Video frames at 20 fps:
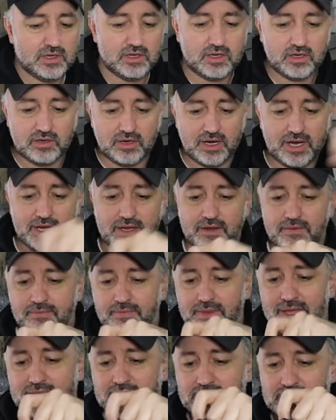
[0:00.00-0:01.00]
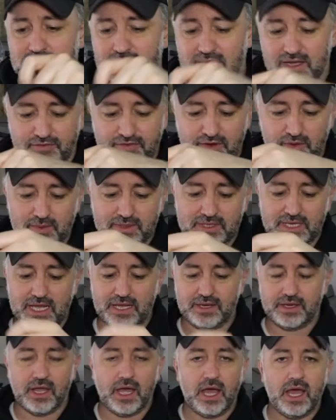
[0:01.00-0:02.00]
All right, that is it. I think we're
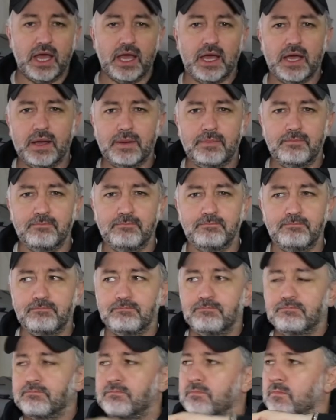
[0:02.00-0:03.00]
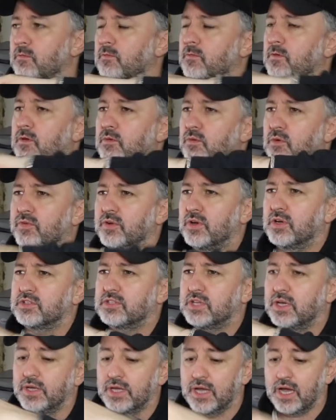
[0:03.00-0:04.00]
done. Um, I've got
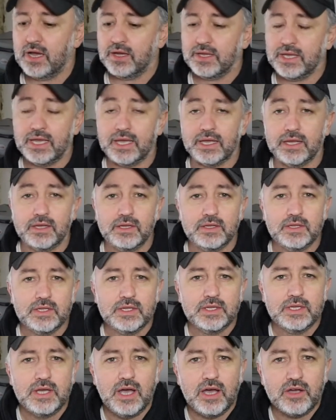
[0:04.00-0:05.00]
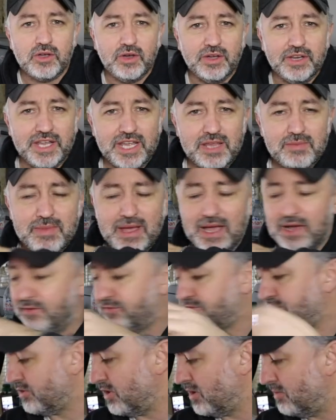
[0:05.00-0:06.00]
to tell you. Oh yeah, I got an email
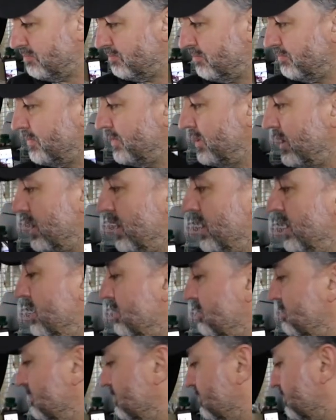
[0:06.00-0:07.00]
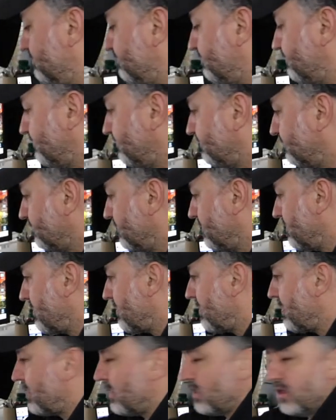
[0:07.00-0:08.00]
from um,
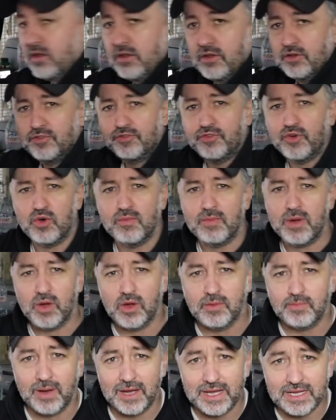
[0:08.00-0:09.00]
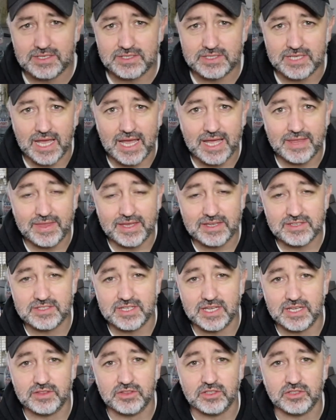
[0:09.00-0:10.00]
Four Motorbikes, and they
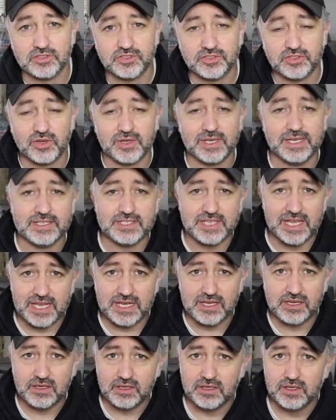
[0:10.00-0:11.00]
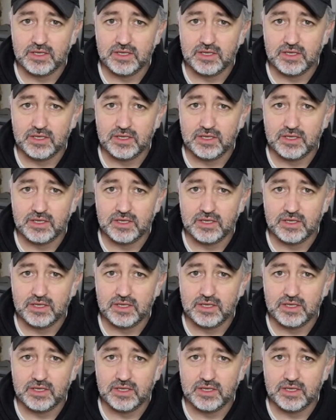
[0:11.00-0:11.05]
said the stock is in.